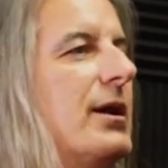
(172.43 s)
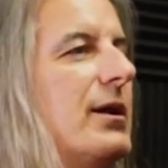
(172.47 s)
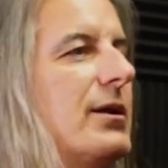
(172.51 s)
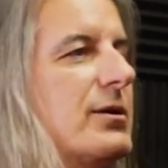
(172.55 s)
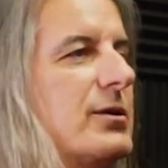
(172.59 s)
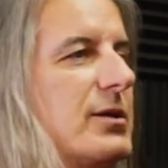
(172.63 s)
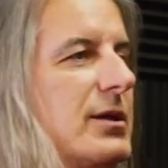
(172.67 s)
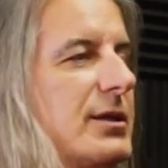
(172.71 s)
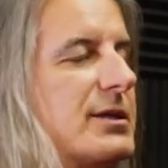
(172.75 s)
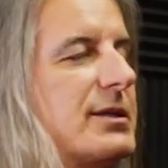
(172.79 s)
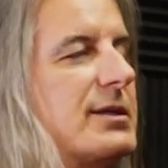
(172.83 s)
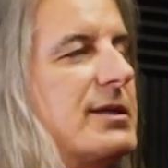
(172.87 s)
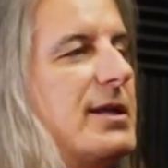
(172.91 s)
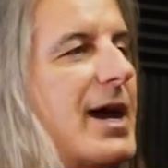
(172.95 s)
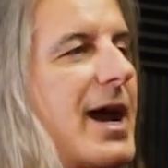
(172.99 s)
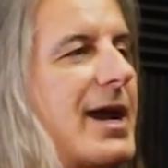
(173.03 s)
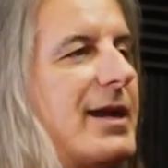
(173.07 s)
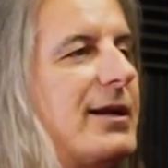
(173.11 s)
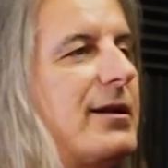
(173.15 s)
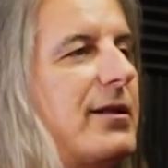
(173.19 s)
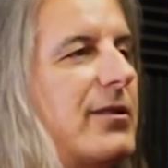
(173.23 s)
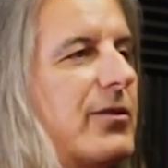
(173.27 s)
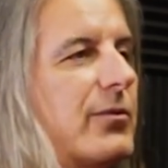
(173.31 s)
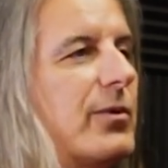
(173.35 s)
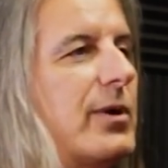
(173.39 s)
So it's
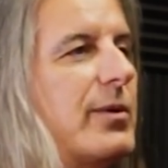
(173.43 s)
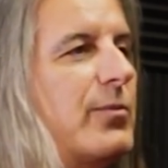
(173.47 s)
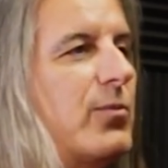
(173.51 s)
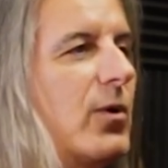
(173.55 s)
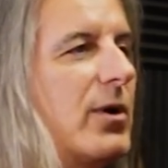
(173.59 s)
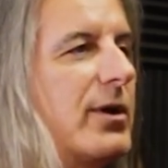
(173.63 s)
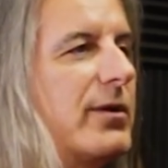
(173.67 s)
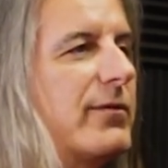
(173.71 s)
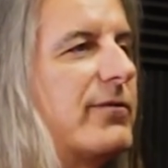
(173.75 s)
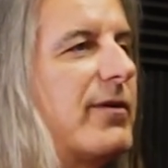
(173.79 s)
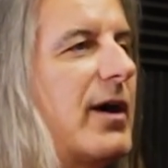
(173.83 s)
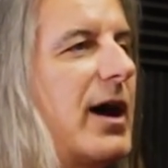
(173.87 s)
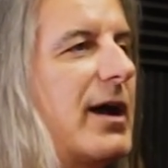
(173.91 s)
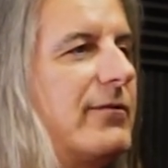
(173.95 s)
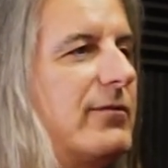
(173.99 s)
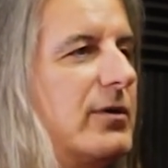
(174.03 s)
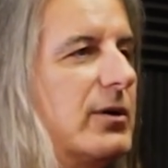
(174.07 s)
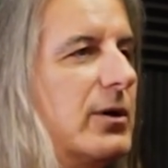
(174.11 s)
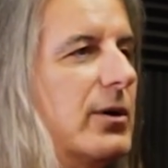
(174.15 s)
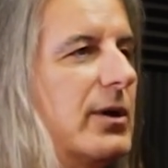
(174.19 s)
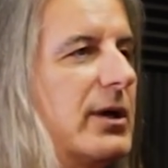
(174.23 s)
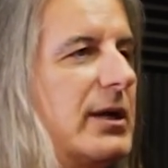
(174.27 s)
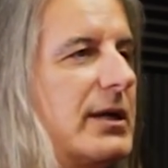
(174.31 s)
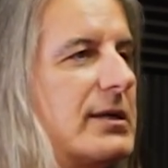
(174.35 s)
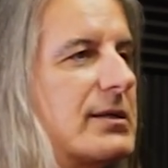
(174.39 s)
93.5
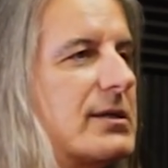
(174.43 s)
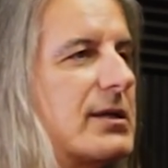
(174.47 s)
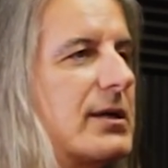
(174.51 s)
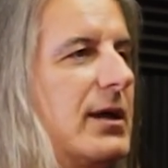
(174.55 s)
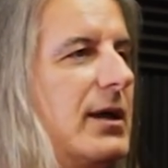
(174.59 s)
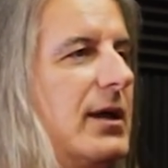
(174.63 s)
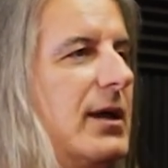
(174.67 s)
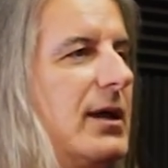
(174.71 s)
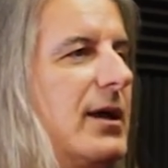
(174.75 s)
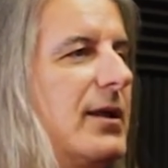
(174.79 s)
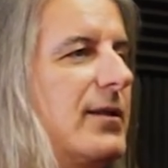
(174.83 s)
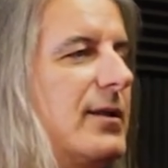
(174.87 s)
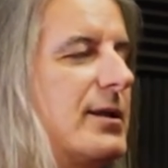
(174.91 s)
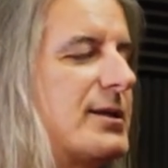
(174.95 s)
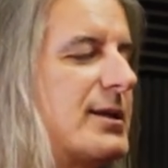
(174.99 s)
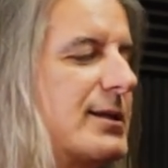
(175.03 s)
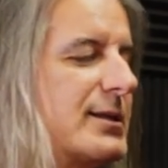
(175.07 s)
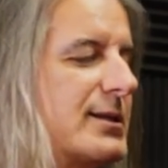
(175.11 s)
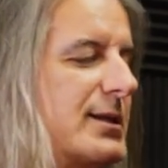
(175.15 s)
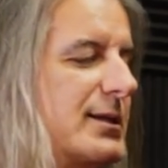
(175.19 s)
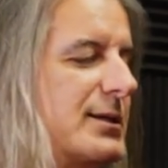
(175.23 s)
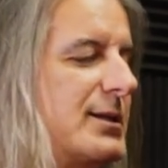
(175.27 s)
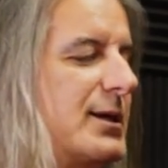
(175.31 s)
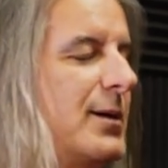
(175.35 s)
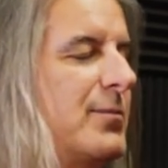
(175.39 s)
degrees. This
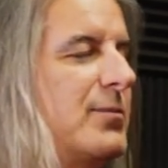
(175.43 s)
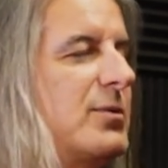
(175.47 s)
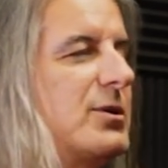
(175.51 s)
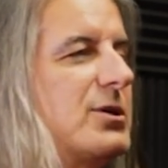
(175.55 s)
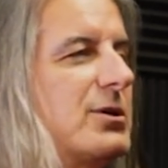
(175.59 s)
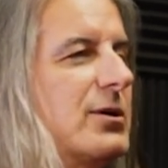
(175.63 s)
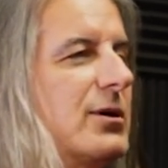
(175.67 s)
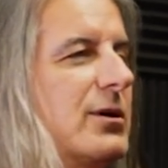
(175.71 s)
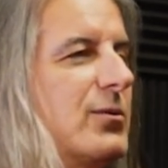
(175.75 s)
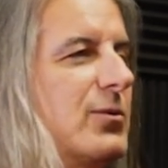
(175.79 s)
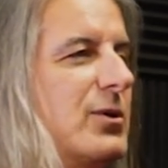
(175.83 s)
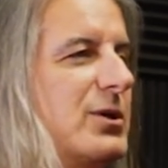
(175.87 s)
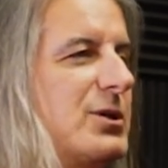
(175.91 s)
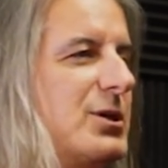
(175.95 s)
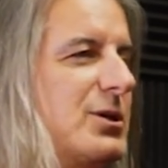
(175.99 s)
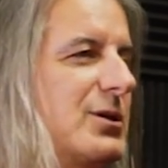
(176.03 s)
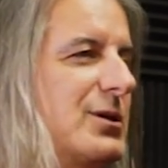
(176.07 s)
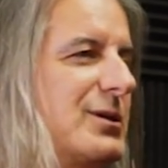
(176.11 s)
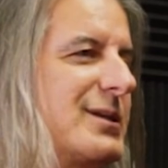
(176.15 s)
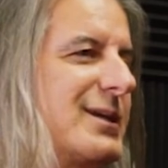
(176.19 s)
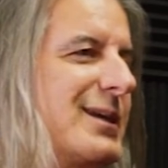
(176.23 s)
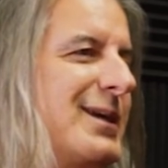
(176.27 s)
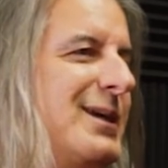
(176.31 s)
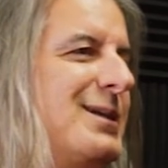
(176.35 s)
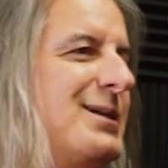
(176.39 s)
is the temperature at which your
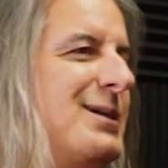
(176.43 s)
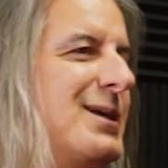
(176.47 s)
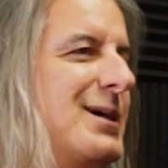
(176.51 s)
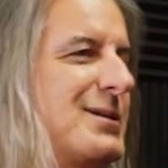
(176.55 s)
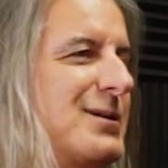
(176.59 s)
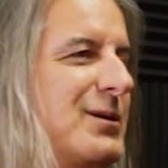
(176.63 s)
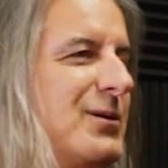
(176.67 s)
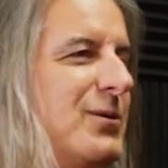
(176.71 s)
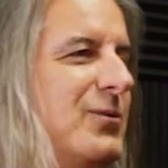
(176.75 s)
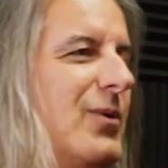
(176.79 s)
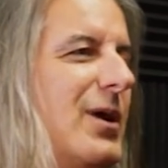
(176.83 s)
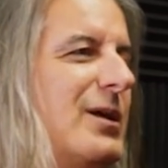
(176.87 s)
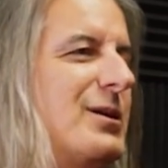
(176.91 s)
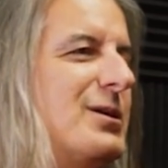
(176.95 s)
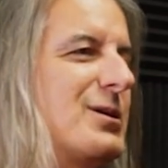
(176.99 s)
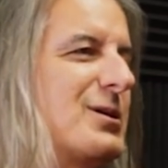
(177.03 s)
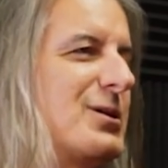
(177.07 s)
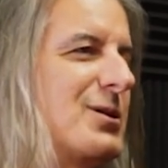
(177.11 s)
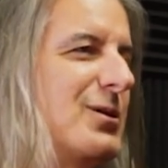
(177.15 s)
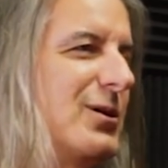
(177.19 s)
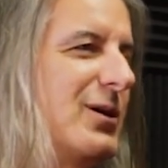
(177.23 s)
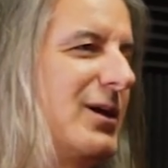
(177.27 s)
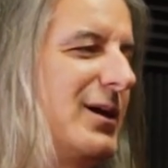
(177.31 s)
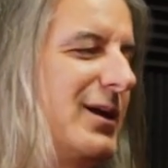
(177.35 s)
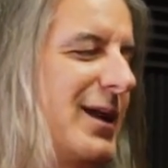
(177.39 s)
skin doesn't
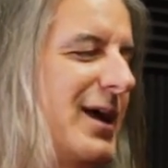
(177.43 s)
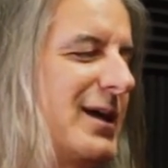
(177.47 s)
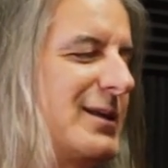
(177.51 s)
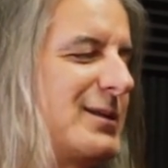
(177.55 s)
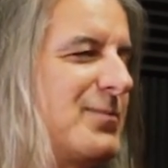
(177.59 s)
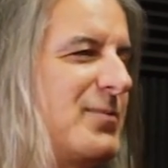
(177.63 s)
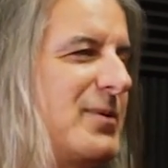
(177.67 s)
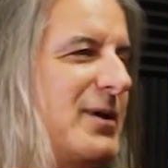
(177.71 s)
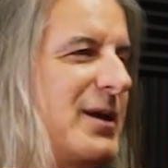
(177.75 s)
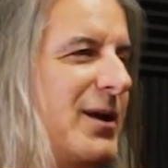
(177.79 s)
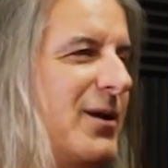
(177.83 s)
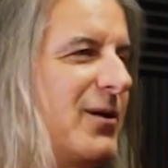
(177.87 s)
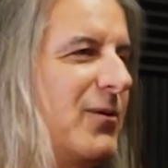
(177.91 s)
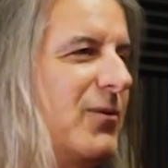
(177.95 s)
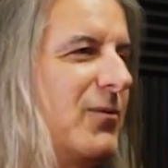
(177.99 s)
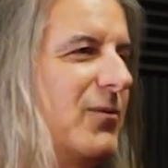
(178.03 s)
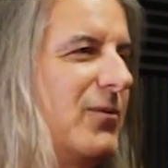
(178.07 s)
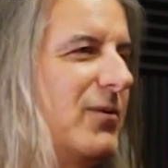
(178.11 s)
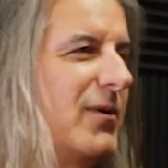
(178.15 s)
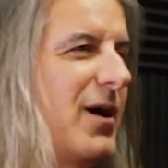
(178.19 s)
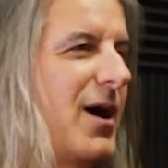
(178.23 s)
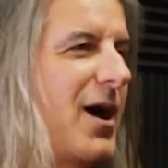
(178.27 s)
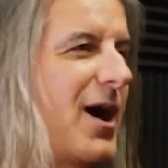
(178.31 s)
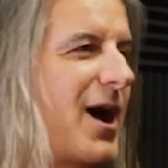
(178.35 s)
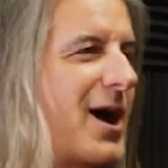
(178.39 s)
register it as being
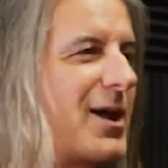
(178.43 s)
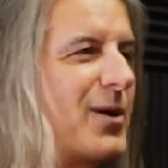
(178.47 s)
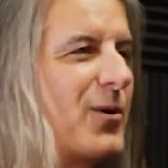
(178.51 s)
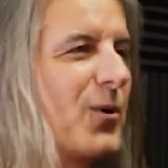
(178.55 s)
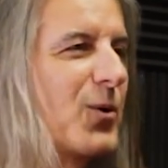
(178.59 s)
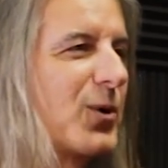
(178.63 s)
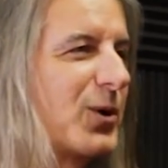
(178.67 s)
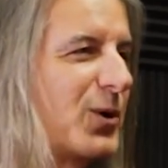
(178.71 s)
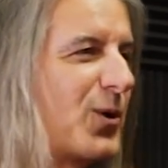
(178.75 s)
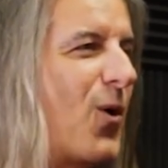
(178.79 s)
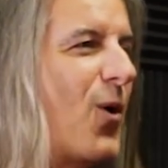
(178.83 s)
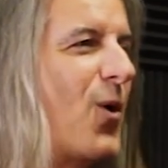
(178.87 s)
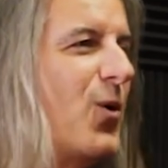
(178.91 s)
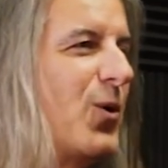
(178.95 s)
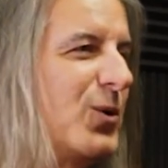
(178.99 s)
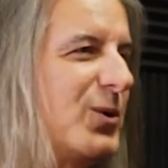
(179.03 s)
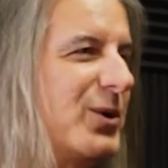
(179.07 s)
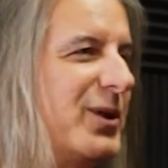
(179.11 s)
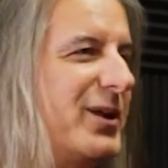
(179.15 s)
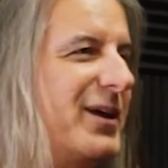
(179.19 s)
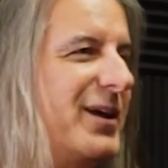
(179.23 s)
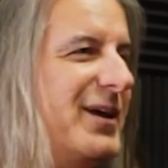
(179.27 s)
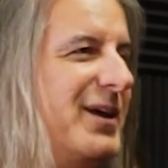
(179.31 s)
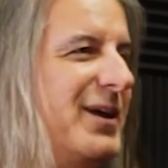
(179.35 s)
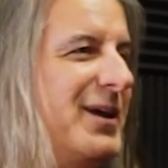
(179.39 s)
hot or
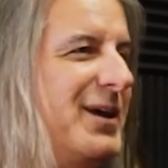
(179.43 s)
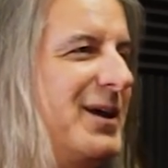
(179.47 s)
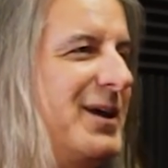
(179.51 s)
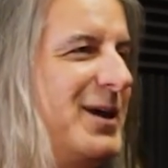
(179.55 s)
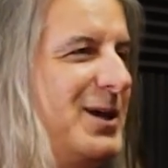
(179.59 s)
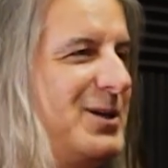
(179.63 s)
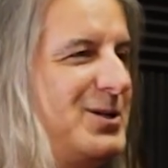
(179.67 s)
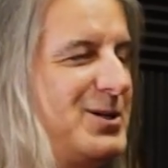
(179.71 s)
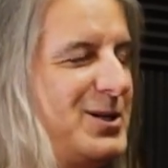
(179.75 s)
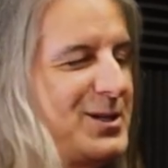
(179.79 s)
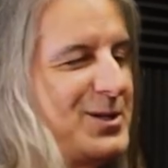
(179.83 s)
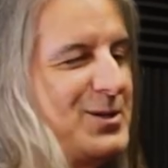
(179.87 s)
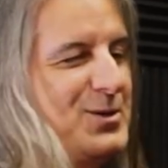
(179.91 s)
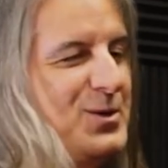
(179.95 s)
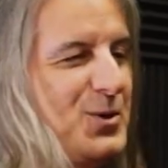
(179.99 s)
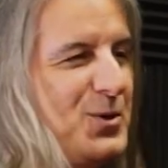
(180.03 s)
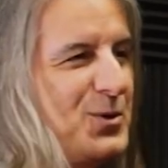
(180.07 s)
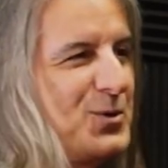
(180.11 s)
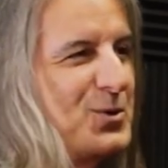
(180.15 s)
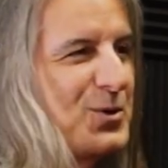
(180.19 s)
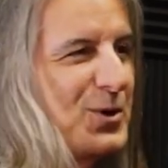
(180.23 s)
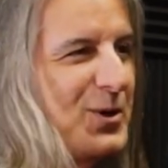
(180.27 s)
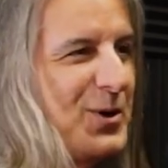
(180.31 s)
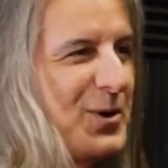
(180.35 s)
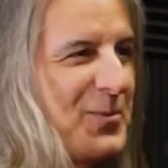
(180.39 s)
cold. Okay. It's just
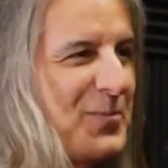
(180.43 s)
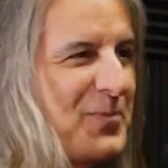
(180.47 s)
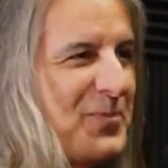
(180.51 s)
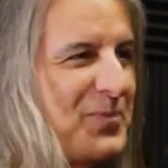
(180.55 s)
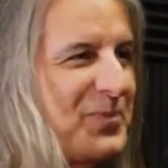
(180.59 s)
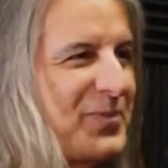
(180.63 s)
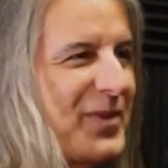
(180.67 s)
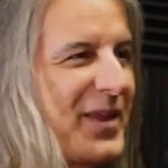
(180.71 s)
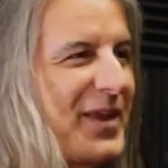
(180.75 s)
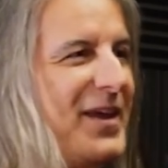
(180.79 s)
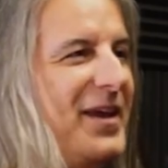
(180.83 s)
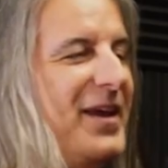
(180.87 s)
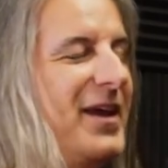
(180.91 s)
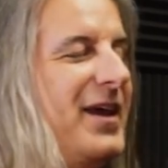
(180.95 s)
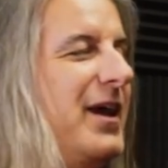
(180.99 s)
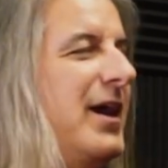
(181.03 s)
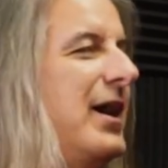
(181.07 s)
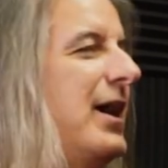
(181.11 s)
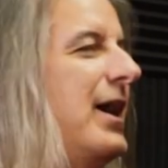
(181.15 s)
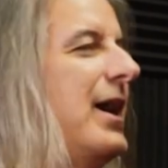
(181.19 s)
neutral. Right.